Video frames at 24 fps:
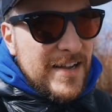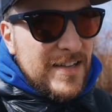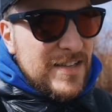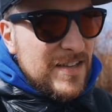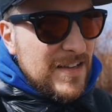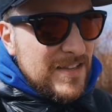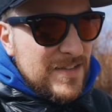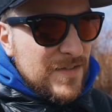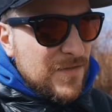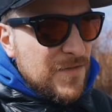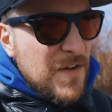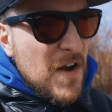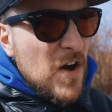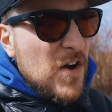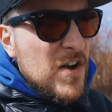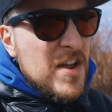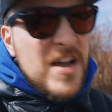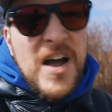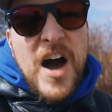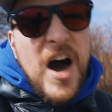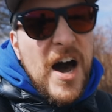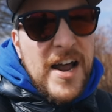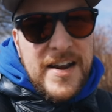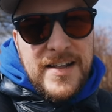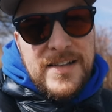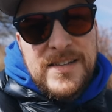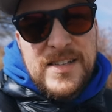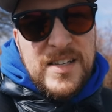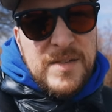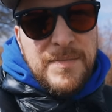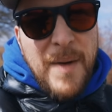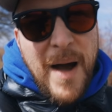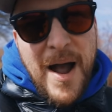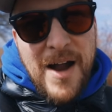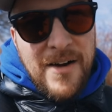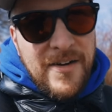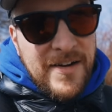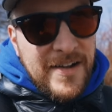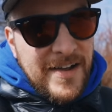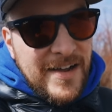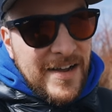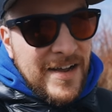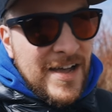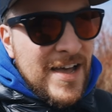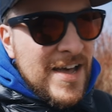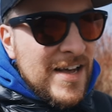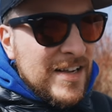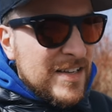It's very
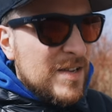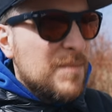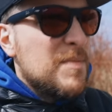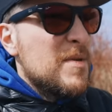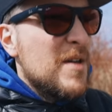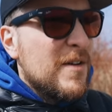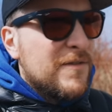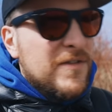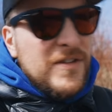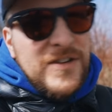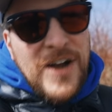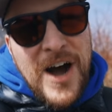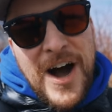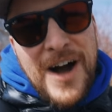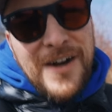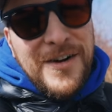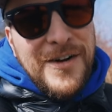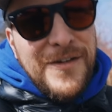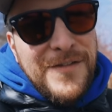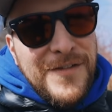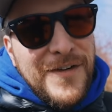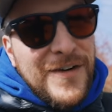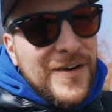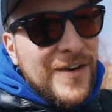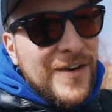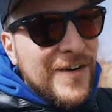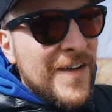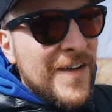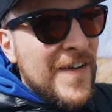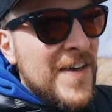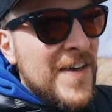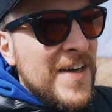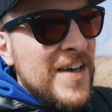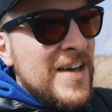uninspiring to be a photographer